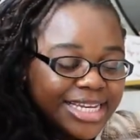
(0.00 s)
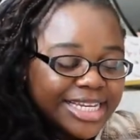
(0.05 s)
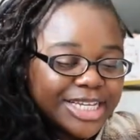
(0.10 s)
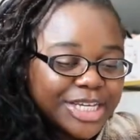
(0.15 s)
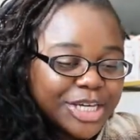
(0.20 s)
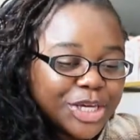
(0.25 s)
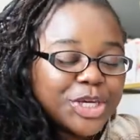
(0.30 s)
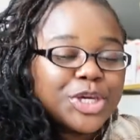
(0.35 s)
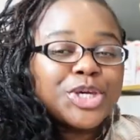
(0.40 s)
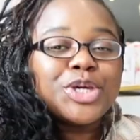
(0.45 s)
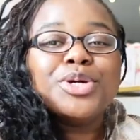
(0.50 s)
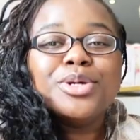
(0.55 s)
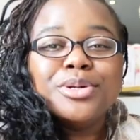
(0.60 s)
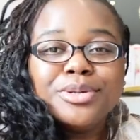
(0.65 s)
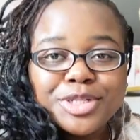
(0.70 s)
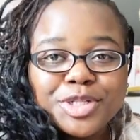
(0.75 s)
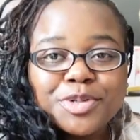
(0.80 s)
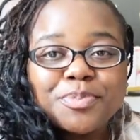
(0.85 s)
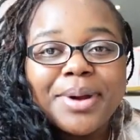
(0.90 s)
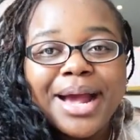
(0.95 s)
the
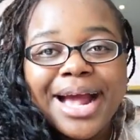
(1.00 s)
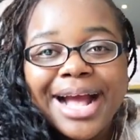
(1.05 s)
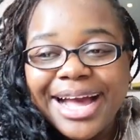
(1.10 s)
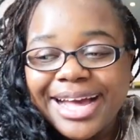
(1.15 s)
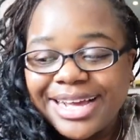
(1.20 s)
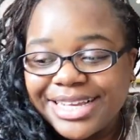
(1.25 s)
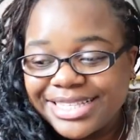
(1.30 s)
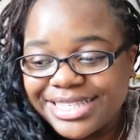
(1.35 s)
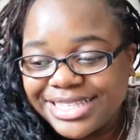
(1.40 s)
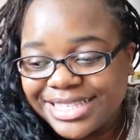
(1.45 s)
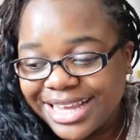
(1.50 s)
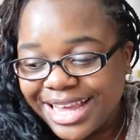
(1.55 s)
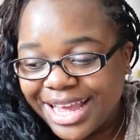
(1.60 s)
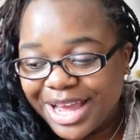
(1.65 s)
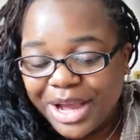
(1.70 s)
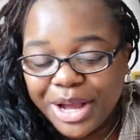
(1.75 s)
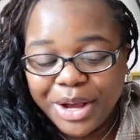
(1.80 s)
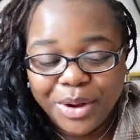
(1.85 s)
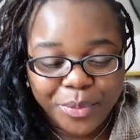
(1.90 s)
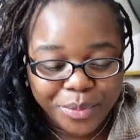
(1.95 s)
huge bags,
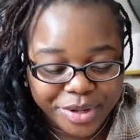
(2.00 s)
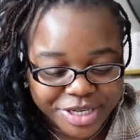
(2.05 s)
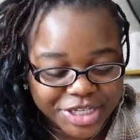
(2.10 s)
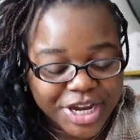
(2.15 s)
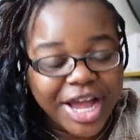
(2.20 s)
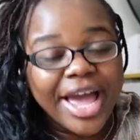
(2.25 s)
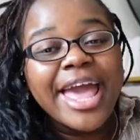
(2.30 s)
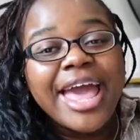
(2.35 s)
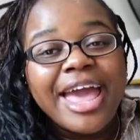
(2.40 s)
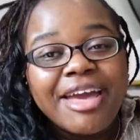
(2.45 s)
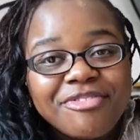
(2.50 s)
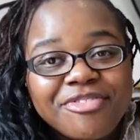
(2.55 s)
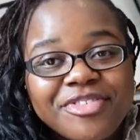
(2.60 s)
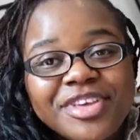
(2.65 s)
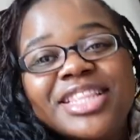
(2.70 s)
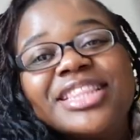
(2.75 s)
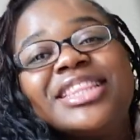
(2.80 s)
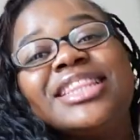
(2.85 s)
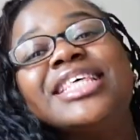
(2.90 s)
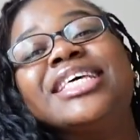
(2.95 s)
which are
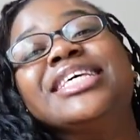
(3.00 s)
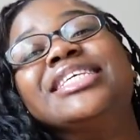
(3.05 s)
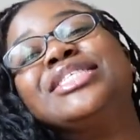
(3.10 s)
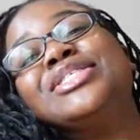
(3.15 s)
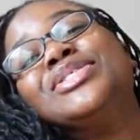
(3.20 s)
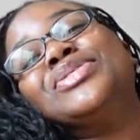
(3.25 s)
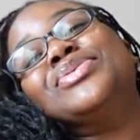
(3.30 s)
heavy. This